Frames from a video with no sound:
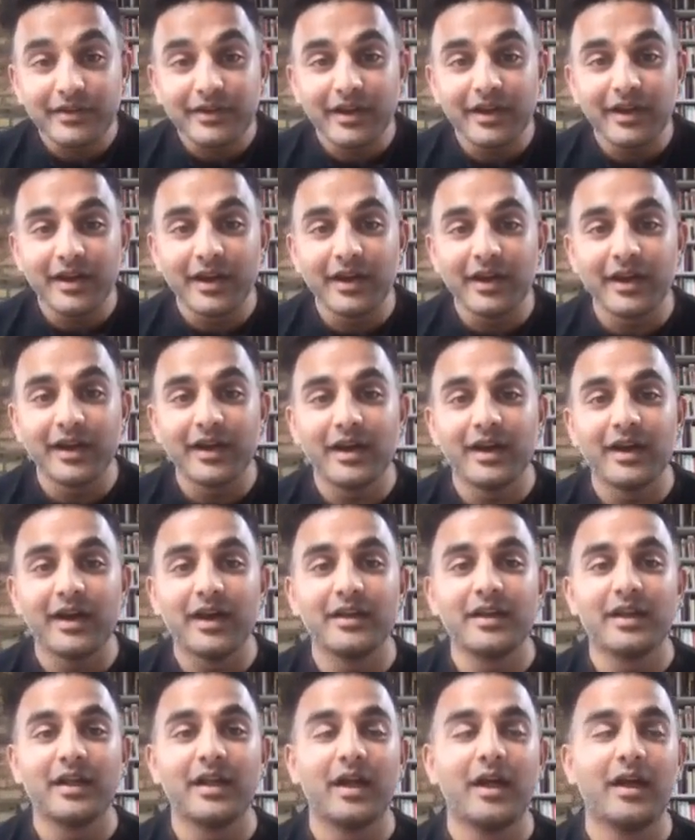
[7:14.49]

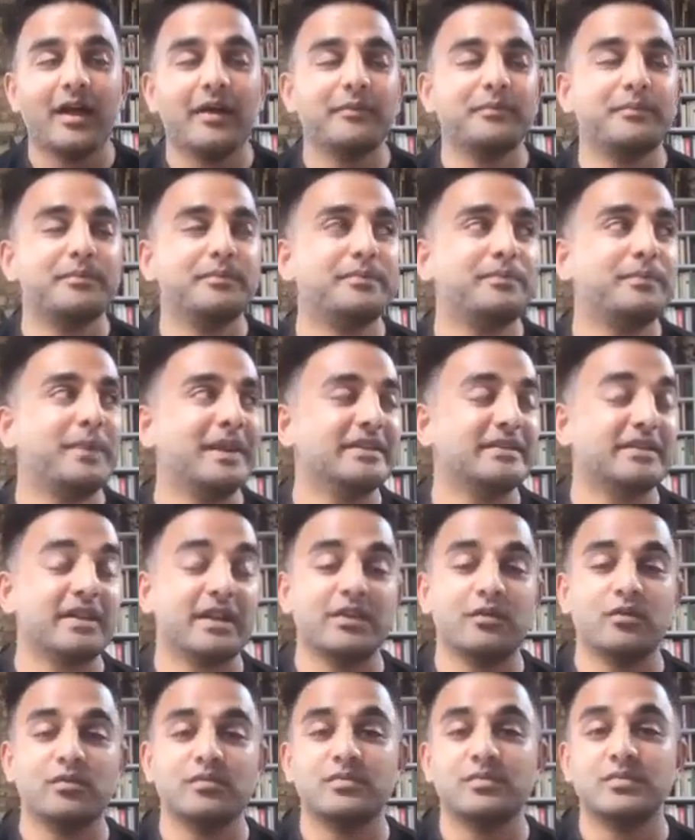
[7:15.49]
based
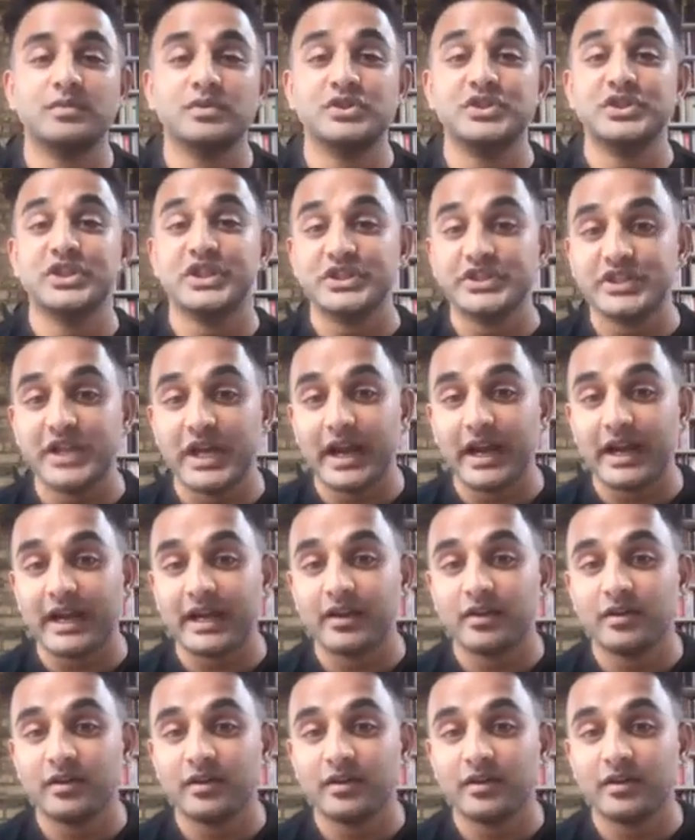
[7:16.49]
on Zizek,